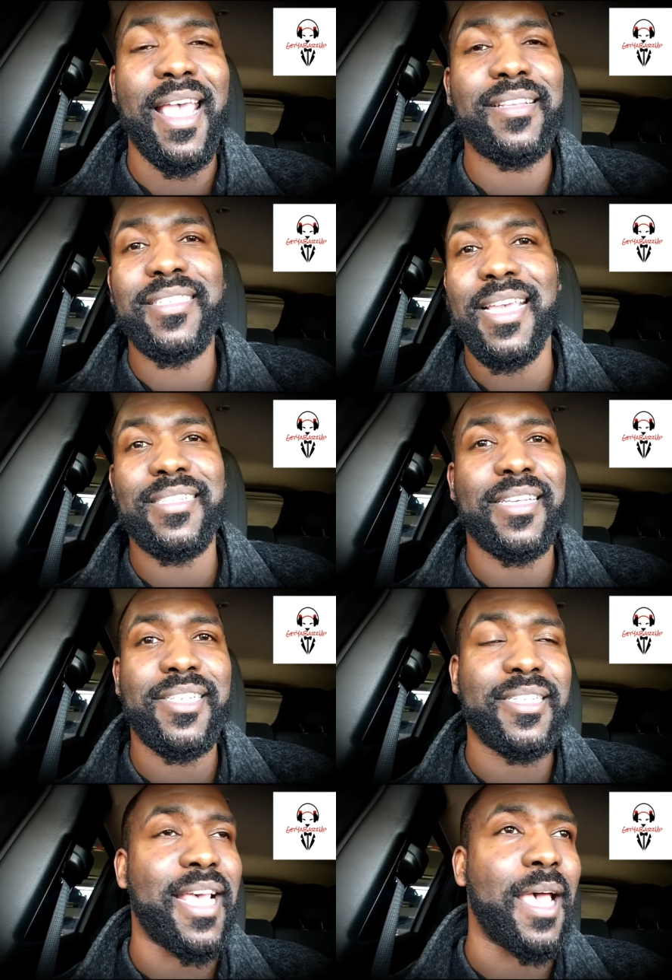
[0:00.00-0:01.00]
last case that
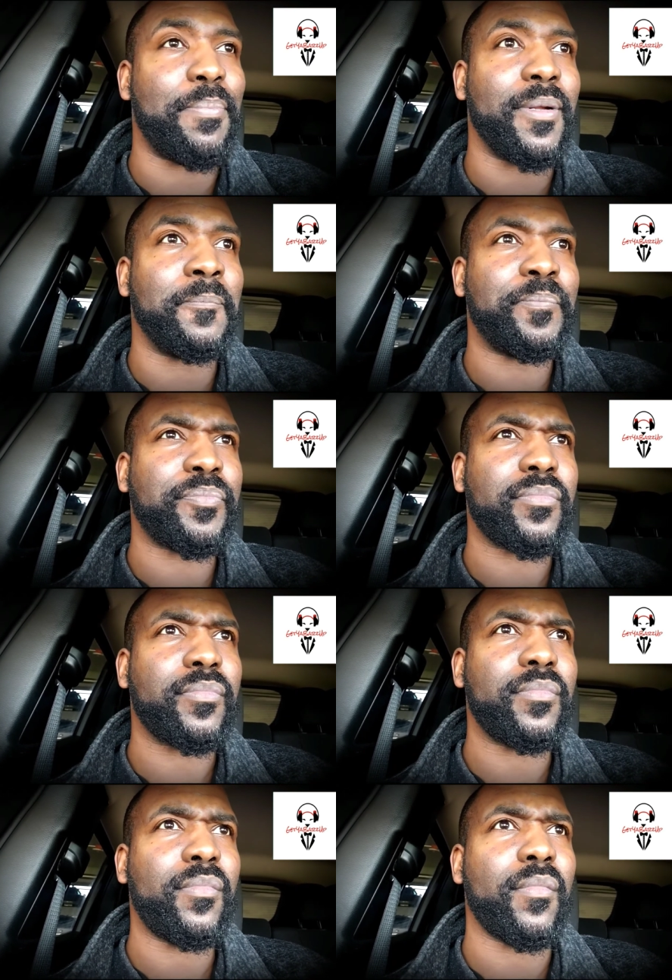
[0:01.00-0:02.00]
just happened
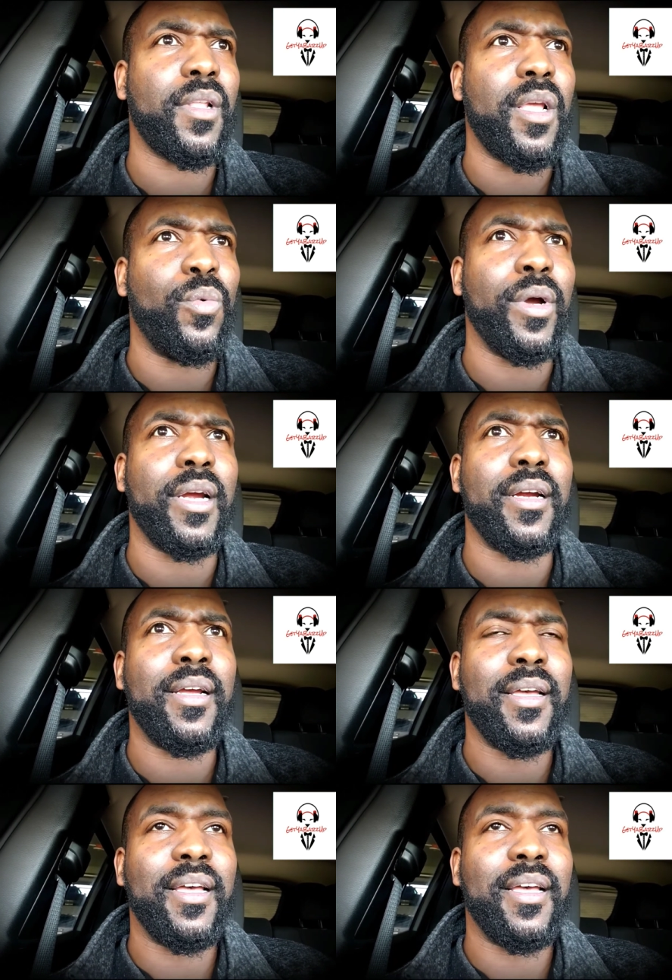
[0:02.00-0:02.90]
where